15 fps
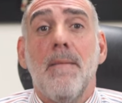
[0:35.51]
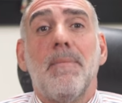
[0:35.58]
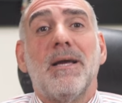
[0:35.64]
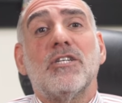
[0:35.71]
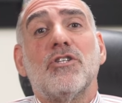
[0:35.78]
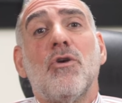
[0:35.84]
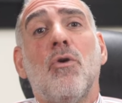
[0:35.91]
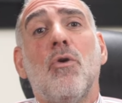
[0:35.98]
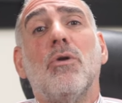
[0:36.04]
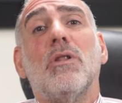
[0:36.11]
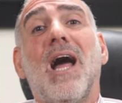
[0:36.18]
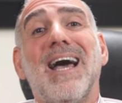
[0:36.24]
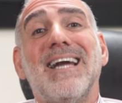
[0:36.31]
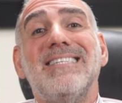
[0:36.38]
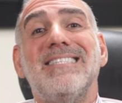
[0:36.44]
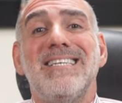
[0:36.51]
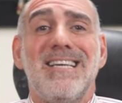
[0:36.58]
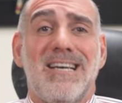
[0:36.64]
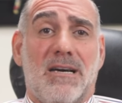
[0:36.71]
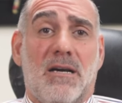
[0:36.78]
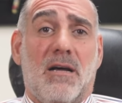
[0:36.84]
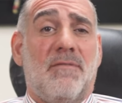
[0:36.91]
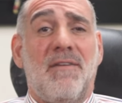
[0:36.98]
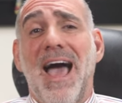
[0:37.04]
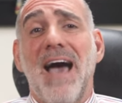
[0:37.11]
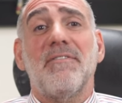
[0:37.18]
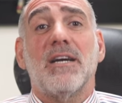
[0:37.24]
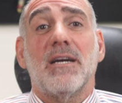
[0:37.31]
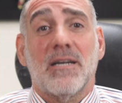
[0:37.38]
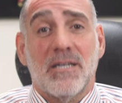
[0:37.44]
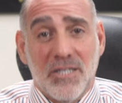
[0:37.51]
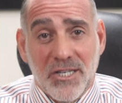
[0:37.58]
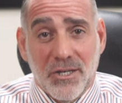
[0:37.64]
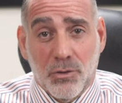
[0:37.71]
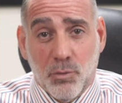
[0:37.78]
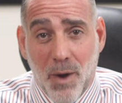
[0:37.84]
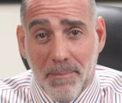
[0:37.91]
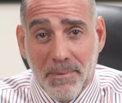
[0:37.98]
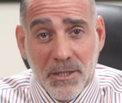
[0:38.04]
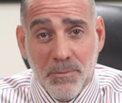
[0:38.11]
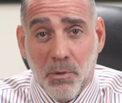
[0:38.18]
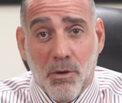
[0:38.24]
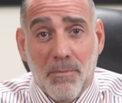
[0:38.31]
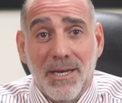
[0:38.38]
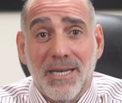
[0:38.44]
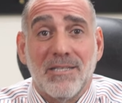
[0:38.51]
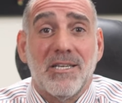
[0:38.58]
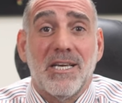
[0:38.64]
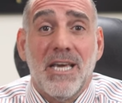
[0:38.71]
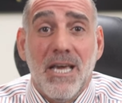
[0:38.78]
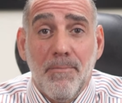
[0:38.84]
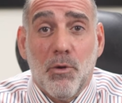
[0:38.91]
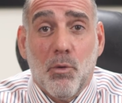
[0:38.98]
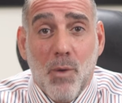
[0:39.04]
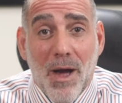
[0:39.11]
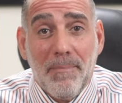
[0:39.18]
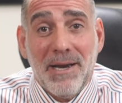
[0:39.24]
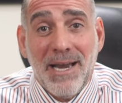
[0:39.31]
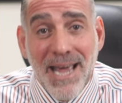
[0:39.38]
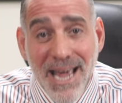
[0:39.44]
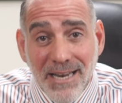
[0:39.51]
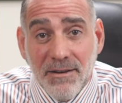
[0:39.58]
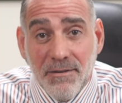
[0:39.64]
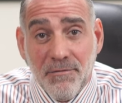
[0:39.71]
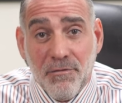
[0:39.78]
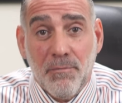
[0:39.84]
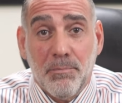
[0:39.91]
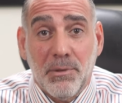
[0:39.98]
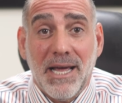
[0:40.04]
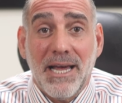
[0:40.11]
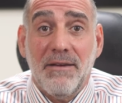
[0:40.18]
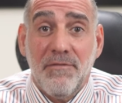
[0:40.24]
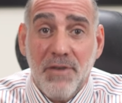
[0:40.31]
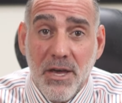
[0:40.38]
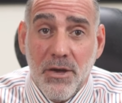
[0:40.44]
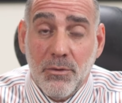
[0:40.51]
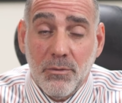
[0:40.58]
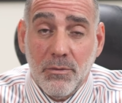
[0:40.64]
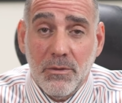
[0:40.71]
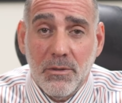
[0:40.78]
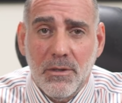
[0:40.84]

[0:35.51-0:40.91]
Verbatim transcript: because the whole idea of having a concealed weapons permit is to keep your weapon hidden from plain view.